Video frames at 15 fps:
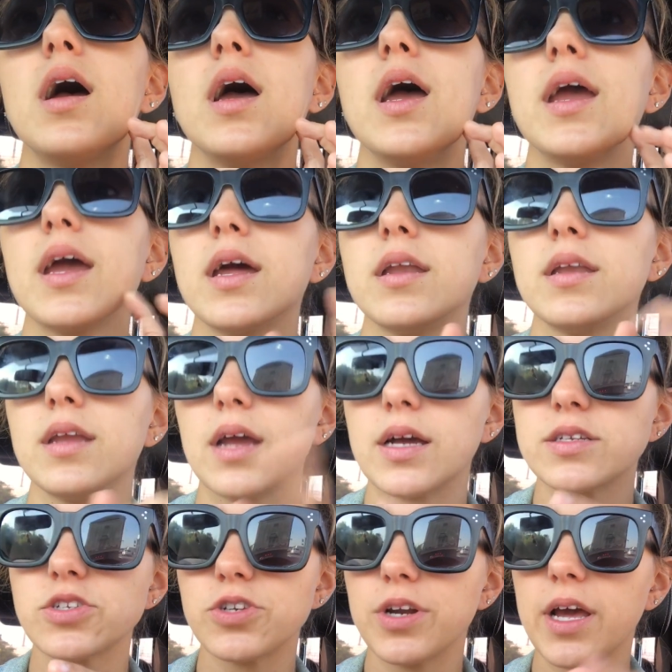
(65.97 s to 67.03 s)
And
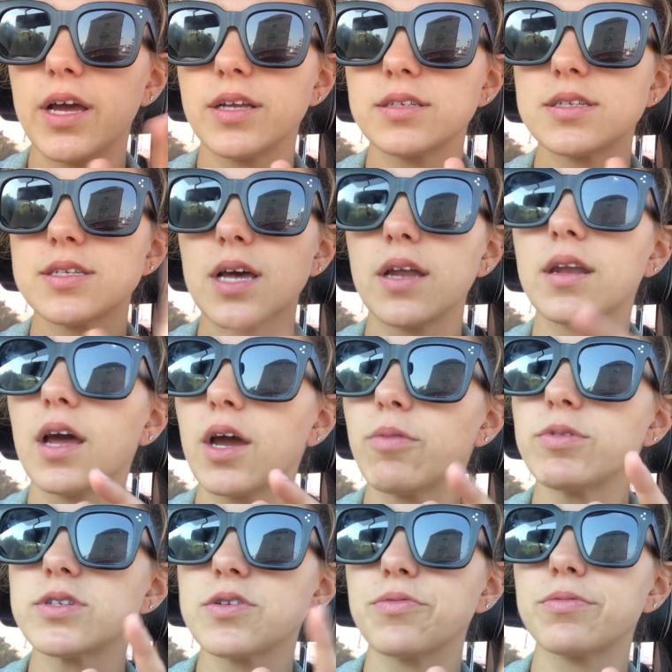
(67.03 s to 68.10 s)
yesterday, Sunday,
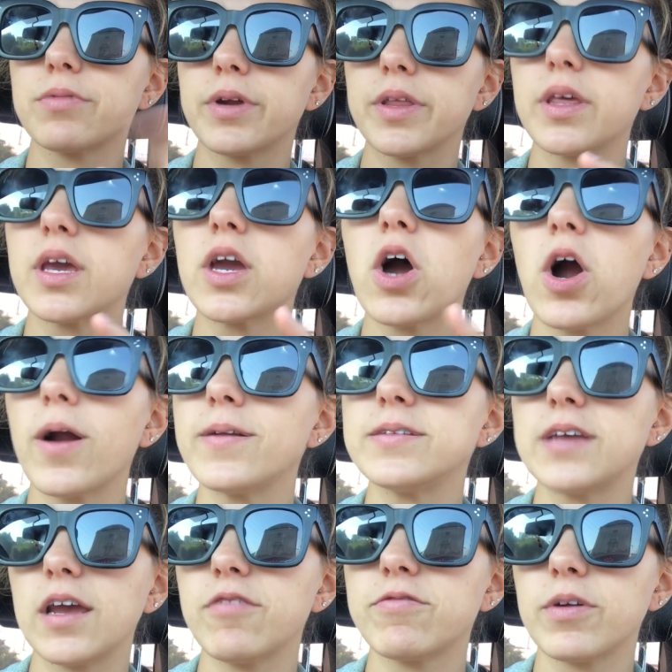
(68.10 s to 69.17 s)
was a really hard
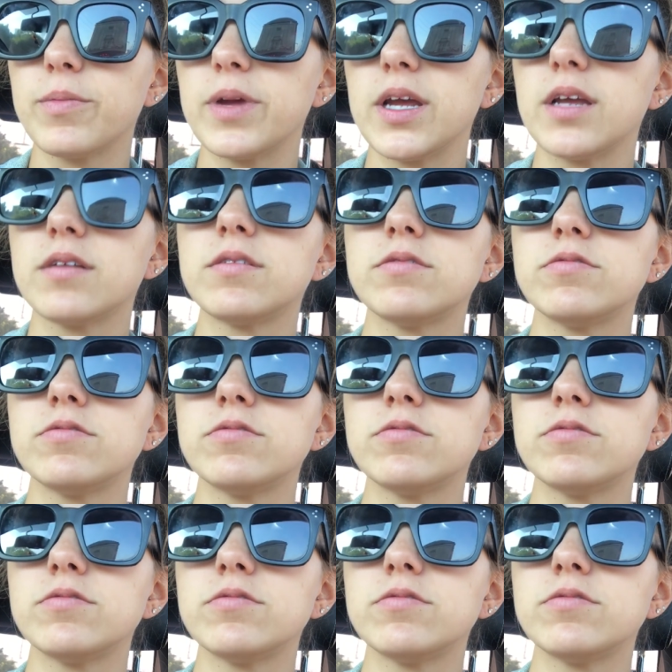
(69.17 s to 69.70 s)
day for me.